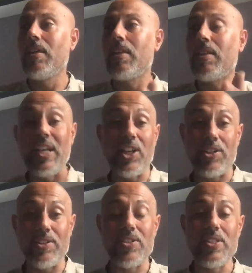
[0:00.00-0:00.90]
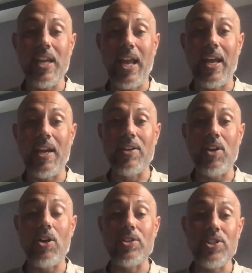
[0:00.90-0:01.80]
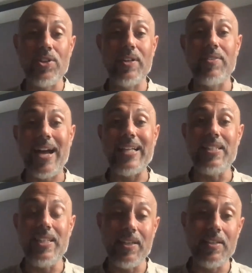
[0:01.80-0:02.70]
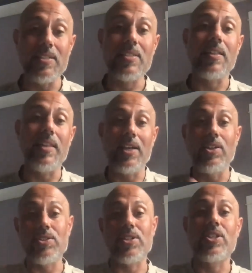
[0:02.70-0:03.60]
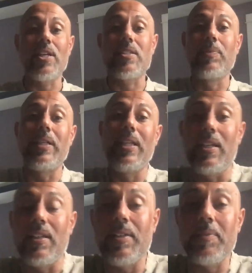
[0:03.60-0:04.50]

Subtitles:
thinkers and alternative ideas that you're suggesting we need.